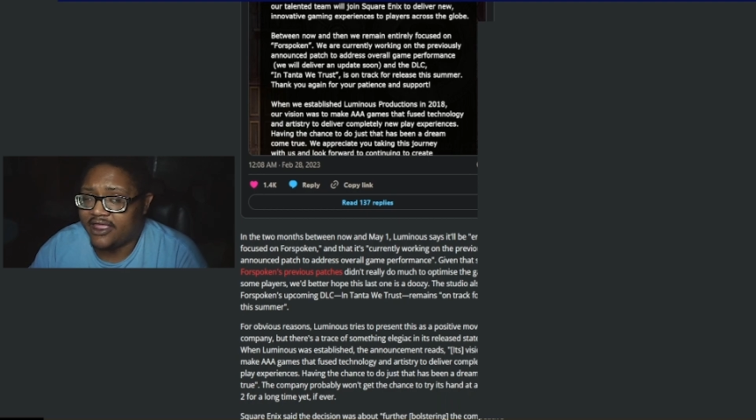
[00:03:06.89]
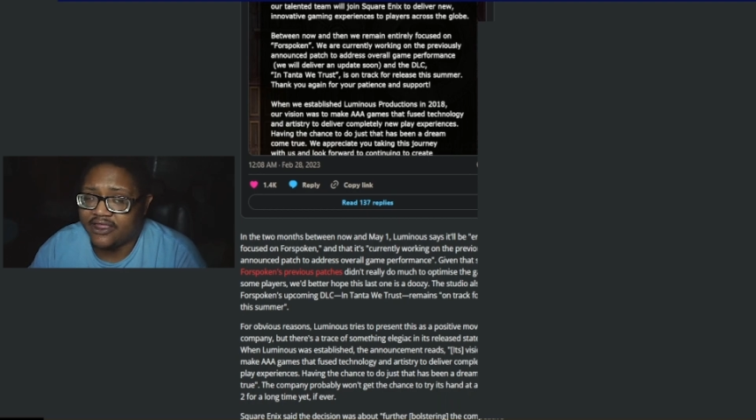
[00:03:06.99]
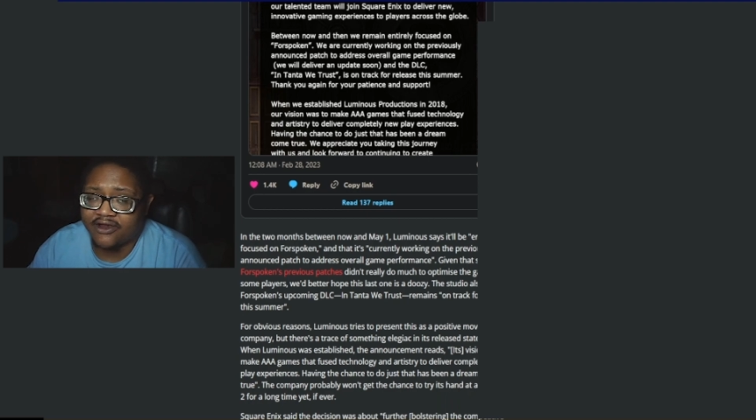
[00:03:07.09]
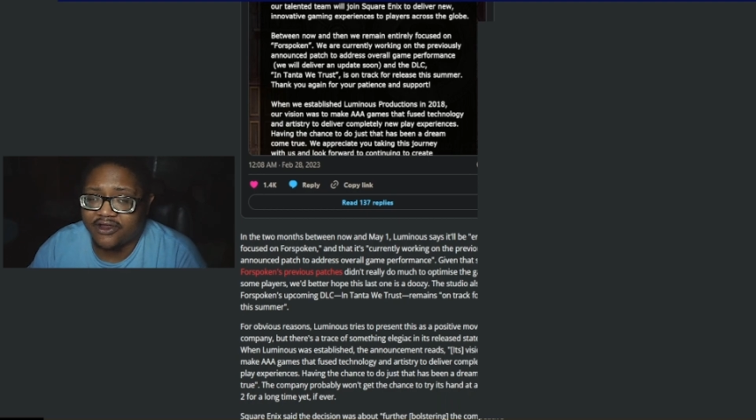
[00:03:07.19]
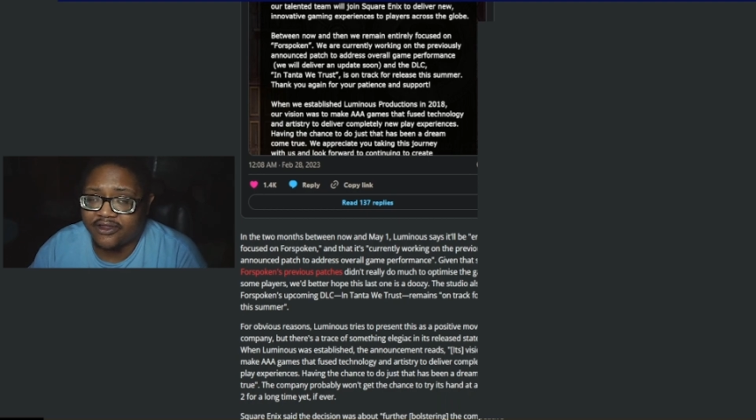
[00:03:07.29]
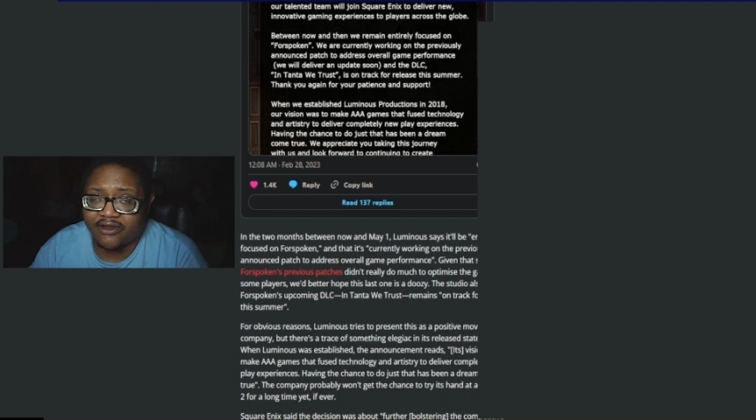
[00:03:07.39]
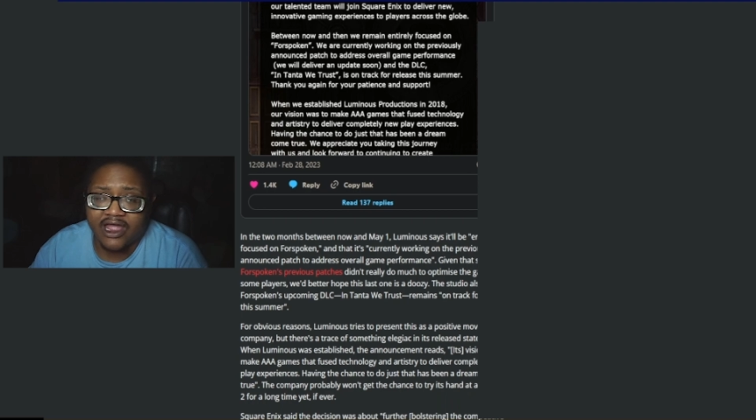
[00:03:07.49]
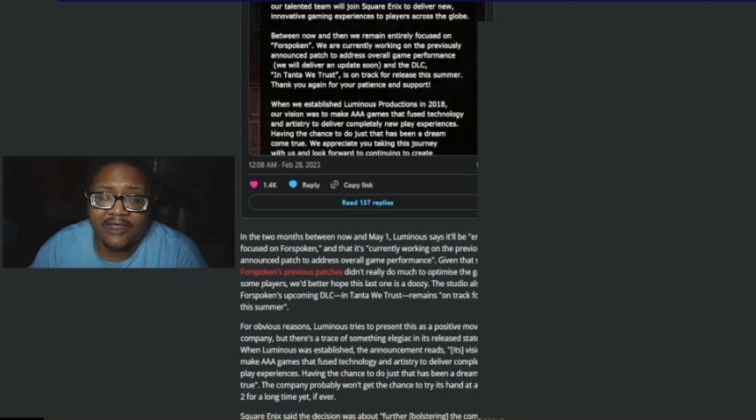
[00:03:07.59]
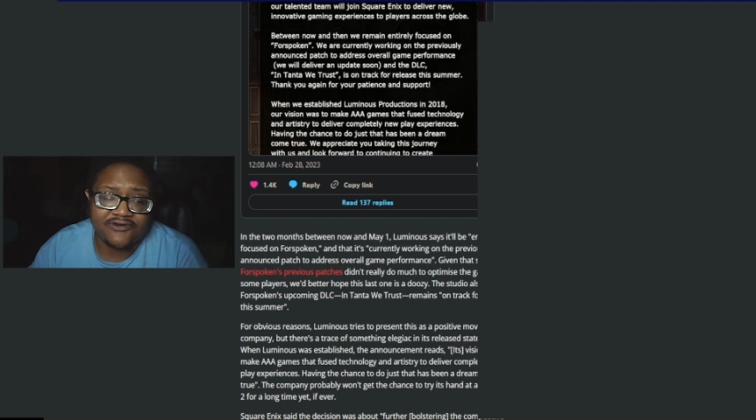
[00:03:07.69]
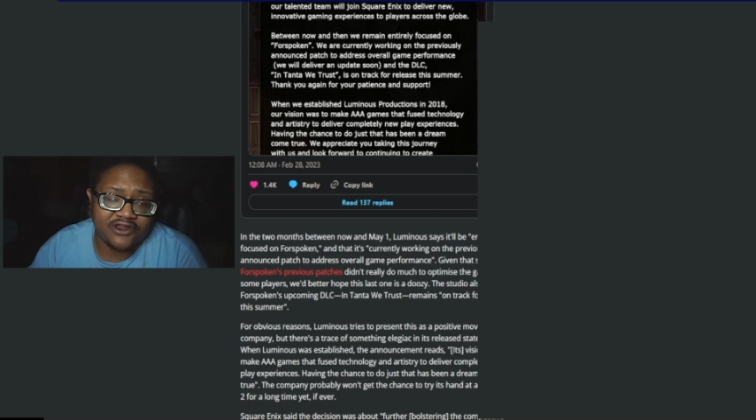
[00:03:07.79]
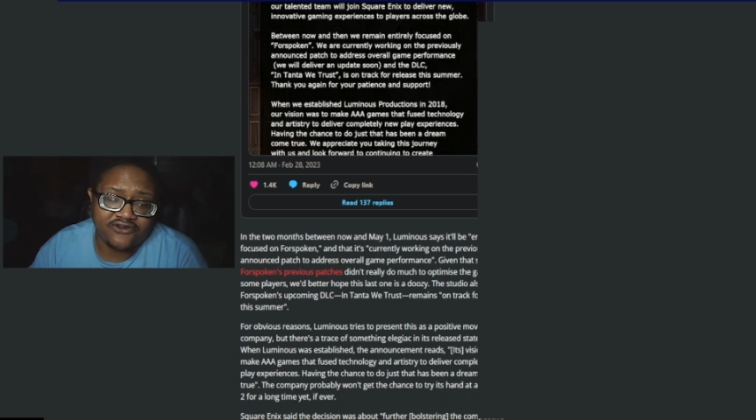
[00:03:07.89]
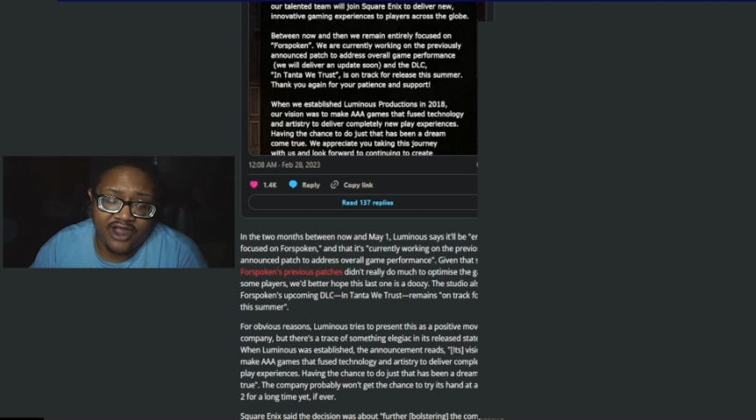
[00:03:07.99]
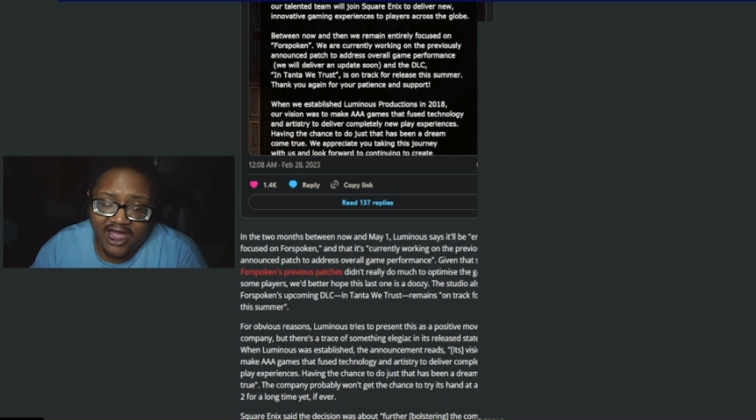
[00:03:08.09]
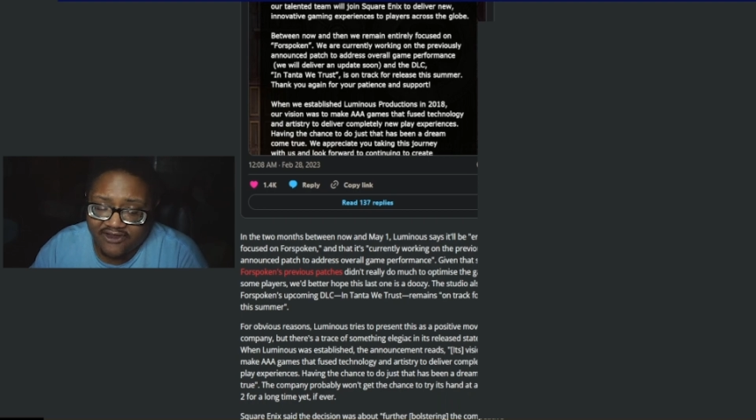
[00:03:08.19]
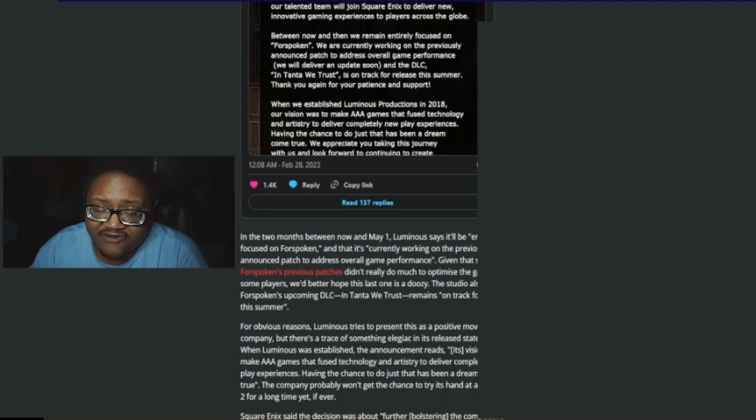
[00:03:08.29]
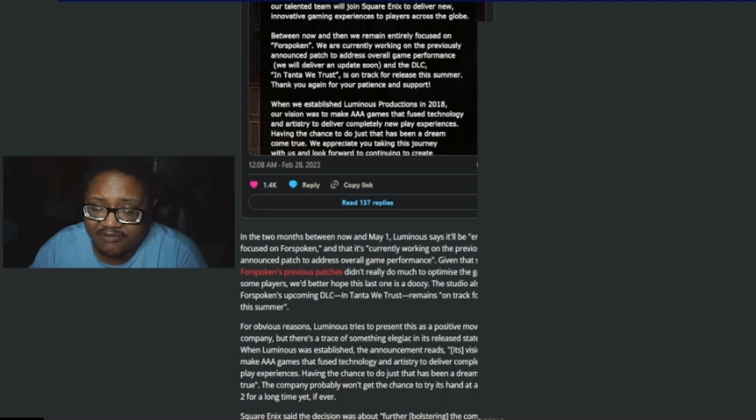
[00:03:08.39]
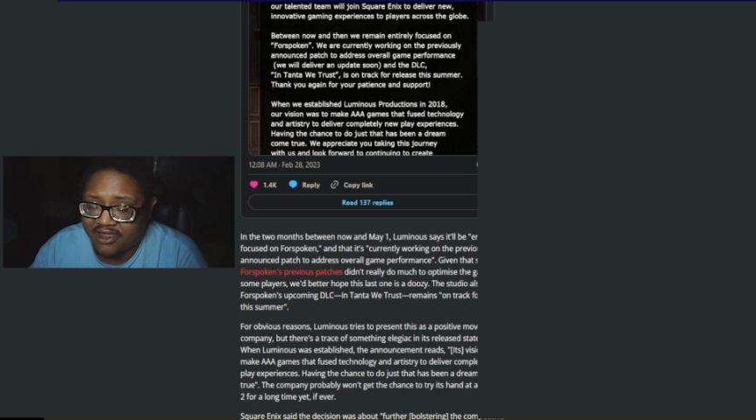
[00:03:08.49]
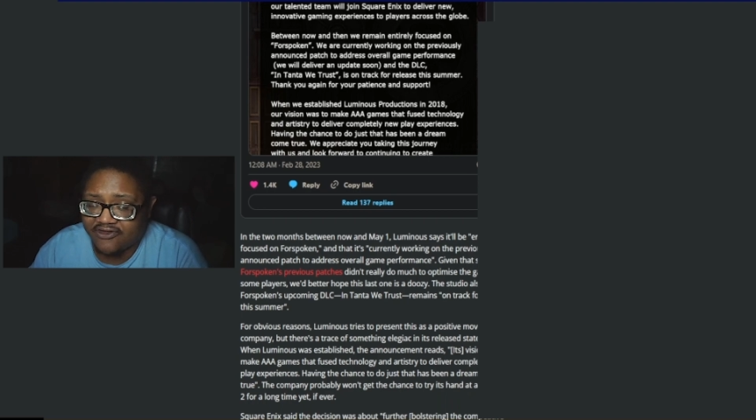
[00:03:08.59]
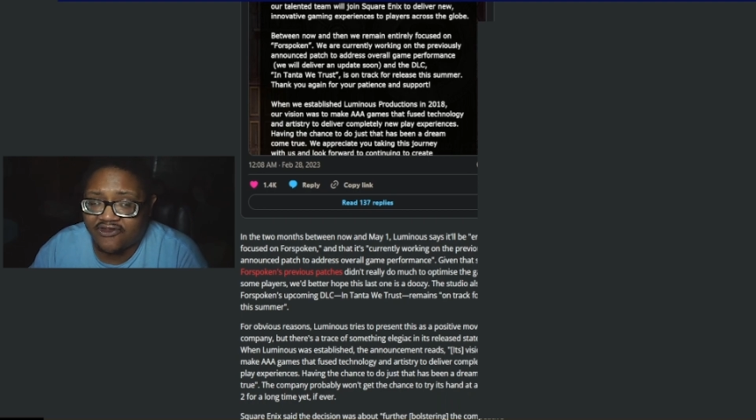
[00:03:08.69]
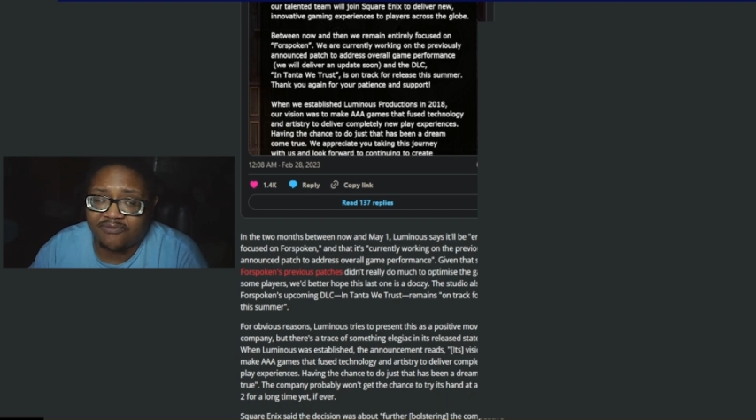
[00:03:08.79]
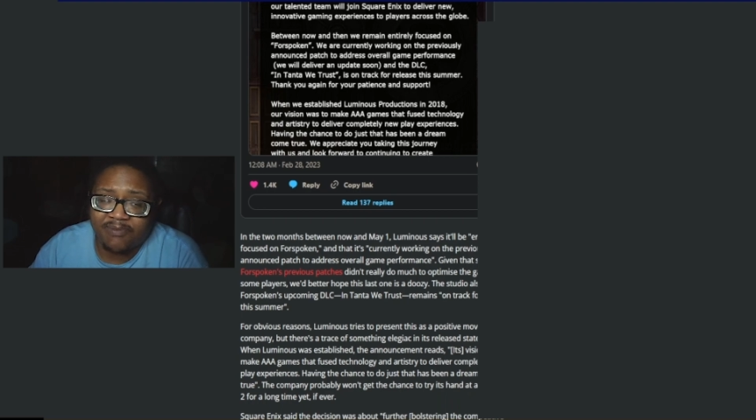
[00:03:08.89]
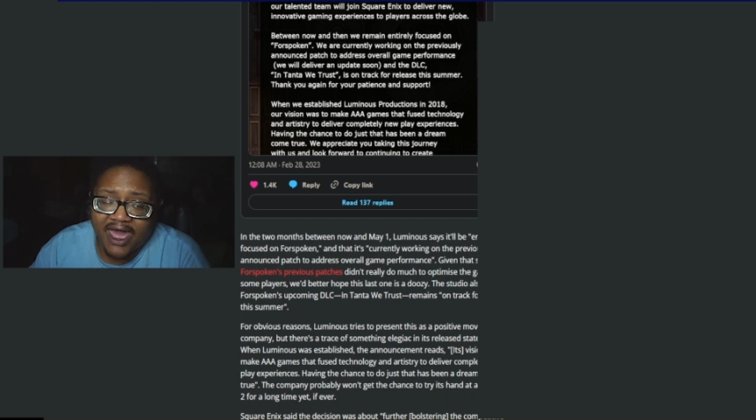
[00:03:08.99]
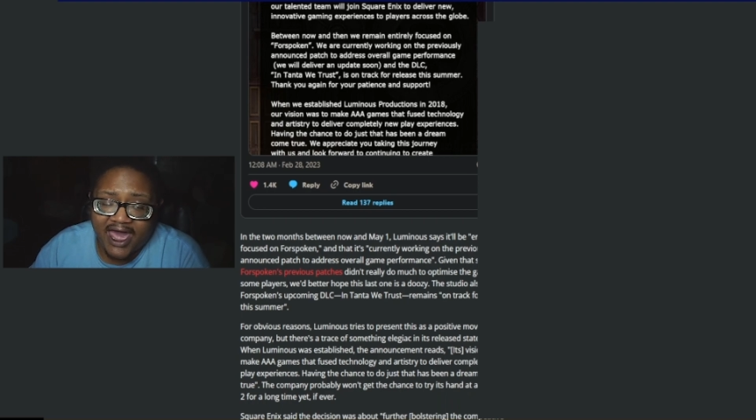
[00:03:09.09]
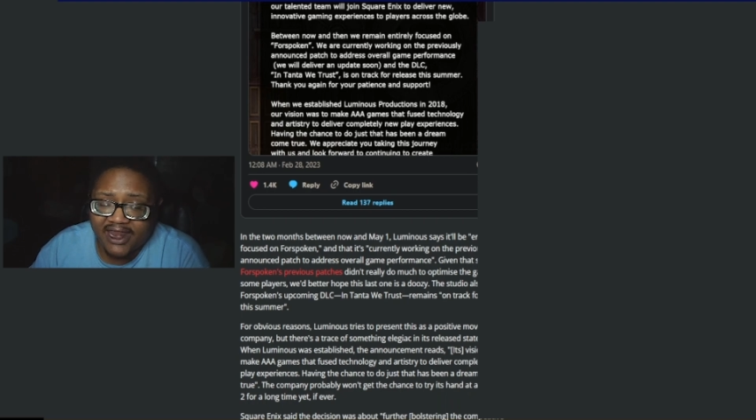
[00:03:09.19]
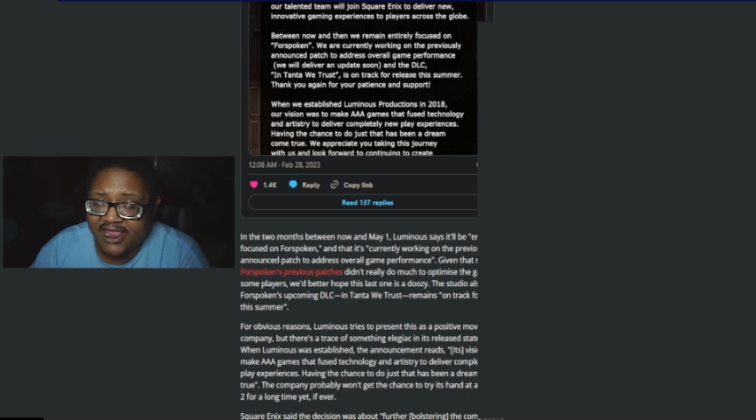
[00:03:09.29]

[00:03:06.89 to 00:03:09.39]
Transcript: your game's gonna trash because it's bad.